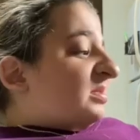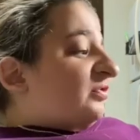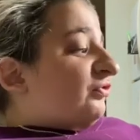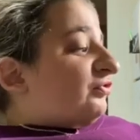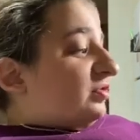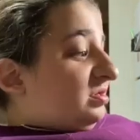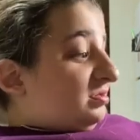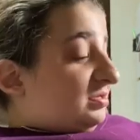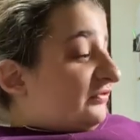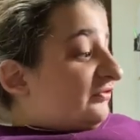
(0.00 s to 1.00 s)
So,
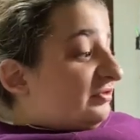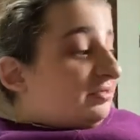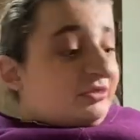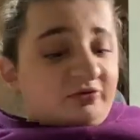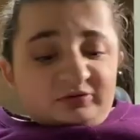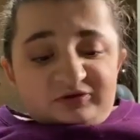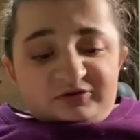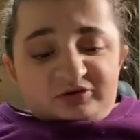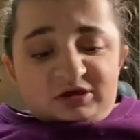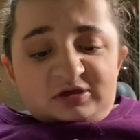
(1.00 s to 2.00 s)
let's see what this one
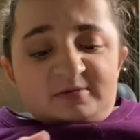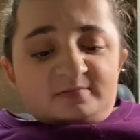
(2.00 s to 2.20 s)
tastes like.